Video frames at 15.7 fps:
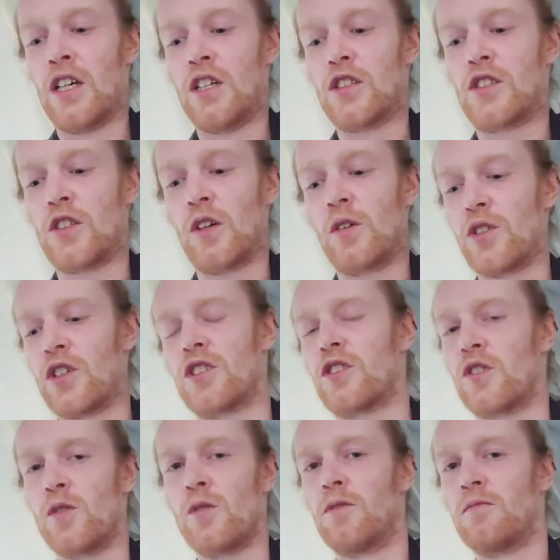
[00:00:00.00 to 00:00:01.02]
So just
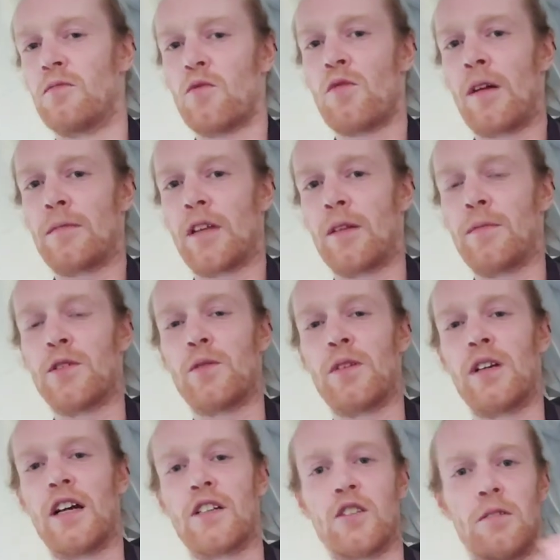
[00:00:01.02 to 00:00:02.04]
to wrap that up into a
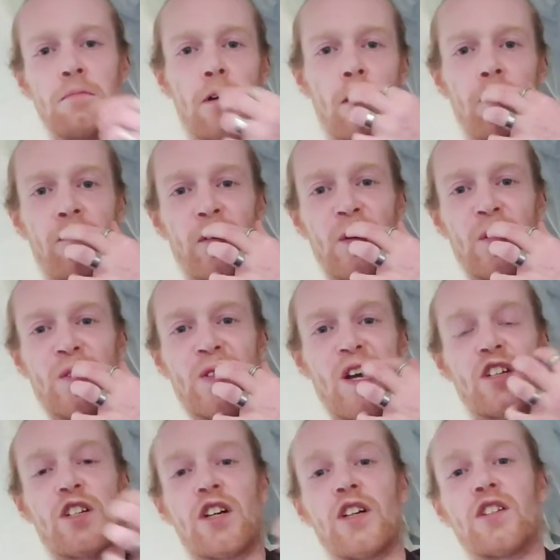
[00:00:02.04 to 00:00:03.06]
nice little bow for you,
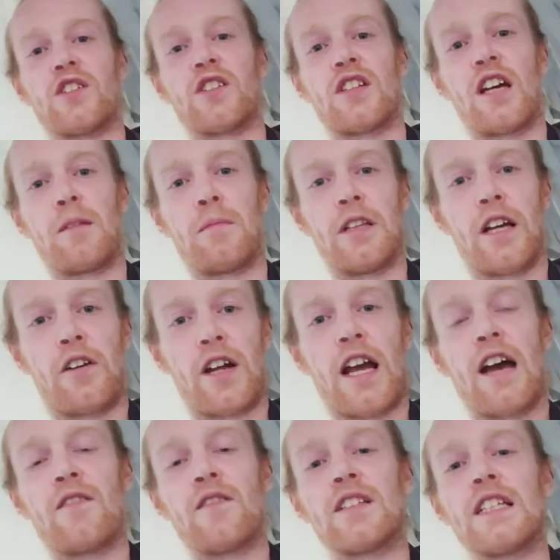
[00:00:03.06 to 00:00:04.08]
Cheshire Constabulary
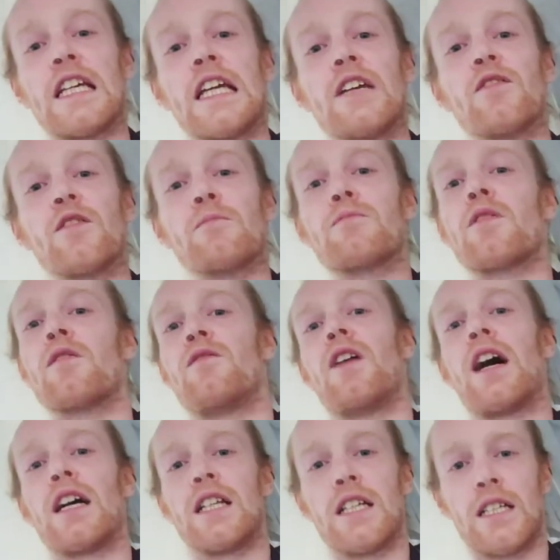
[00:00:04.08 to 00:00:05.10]
haven't even
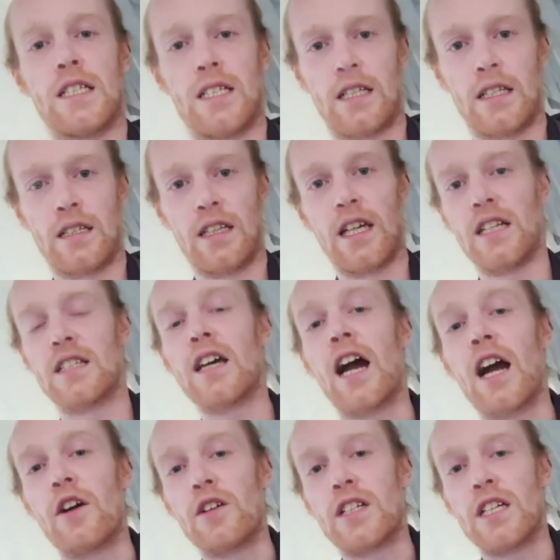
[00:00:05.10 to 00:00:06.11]
provided the
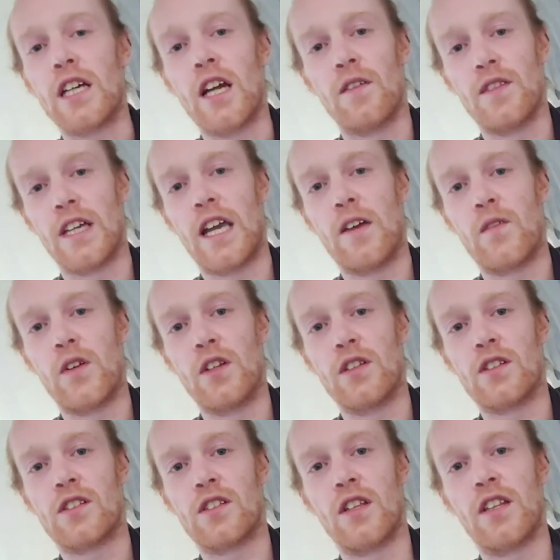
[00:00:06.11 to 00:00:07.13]
entirety of the
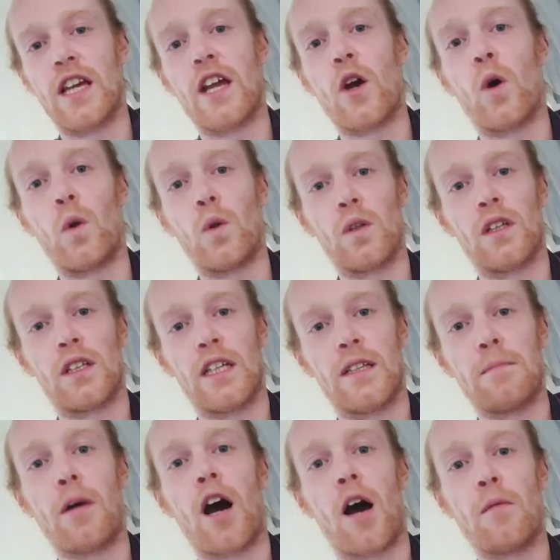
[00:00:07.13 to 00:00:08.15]
evidence that they hold in the
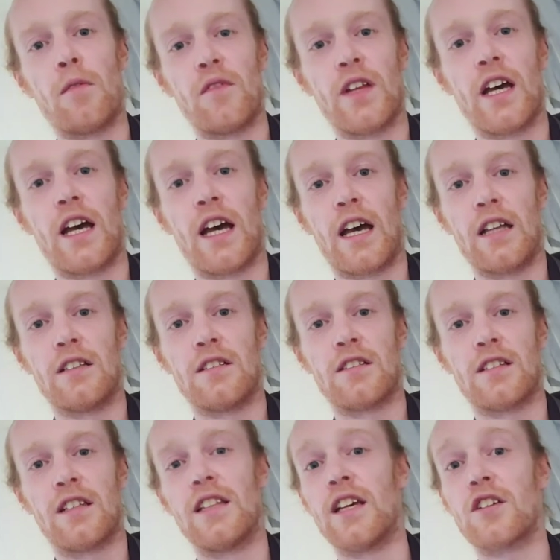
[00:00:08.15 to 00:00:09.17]
palm of their
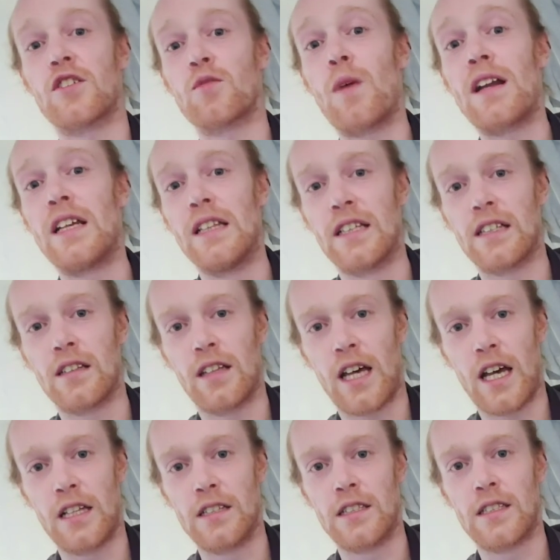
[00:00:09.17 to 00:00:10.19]
hands, in their sweaty little
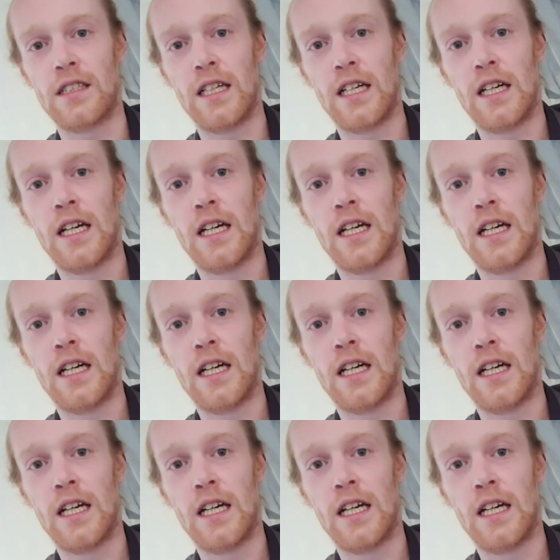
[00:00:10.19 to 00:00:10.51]
hands,